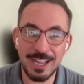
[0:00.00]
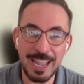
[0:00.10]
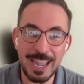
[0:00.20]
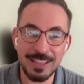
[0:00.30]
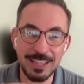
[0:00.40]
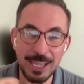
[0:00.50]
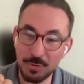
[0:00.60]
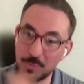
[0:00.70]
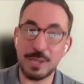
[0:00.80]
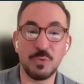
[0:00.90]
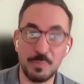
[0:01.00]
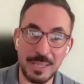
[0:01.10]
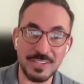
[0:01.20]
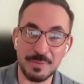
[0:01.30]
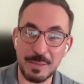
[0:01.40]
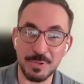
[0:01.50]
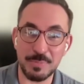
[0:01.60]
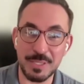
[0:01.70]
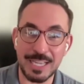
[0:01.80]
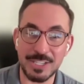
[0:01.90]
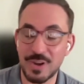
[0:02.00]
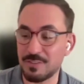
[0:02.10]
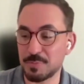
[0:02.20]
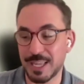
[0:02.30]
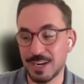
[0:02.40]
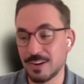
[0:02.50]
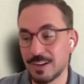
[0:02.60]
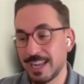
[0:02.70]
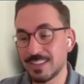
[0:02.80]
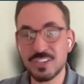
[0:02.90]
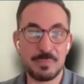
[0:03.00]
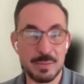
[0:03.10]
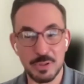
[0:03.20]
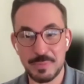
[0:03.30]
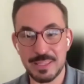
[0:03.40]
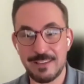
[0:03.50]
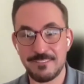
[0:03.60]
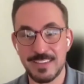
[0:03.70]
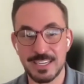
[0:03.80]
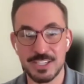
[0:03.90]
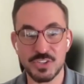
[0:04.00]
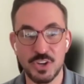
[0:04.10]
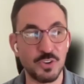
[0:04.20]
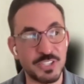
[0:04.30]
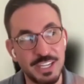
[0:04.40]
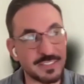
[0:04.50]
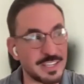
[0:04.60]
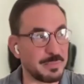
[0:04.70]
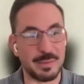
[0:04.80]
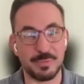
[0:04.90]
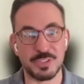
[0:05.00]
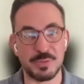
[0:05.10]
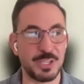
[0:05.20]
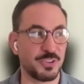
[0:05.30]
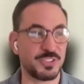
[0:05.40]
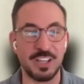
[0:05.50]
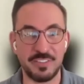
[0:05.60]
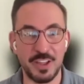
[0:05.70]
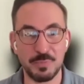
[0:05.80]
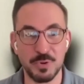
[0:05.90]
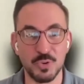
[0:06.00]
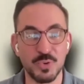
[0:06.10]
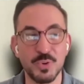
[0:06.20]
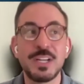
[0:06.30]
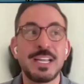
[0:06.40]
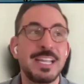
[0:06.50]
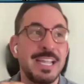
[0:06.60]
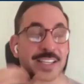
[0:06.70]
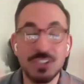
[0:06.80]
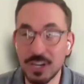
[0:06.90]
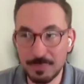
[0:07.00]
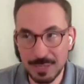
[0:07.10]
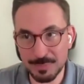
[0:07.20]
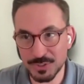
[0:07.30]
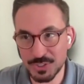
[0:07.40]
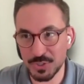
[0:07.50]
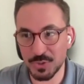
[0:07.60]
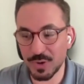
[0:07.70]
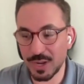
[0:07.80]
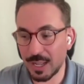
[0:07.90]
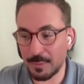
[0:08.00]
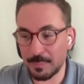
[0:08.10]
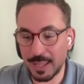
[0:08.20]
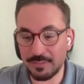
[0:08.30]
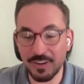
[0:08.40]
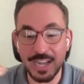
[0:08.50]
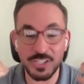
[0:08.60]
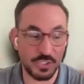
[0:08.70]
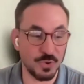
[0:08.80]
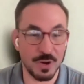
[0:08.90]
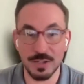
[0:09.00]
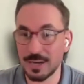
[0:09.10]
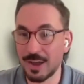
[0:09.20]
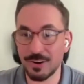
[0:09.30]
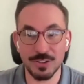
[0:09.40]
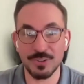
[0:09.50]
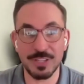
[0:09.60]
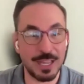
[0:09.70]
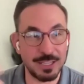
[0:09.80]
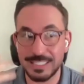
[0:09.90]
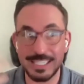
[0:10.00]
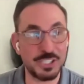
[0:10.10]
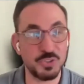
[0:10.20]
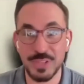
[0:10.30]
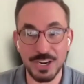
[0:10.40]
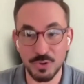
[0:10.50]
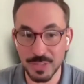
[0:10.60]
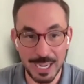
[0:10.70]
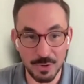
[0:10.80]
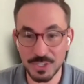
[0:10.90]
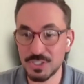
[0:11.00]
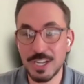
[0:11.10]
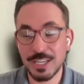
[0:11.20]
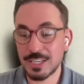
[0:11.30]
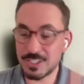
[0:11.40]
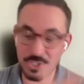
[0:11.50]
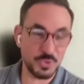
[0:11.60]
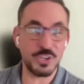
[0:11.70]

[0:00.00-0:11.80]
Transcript: And it will basically be able to be that travel planner. It's going to be able to be that fitness coach. It's going to be able to be your self-help guru. It's going to be able to advise you on how to learn that and teach you that new language.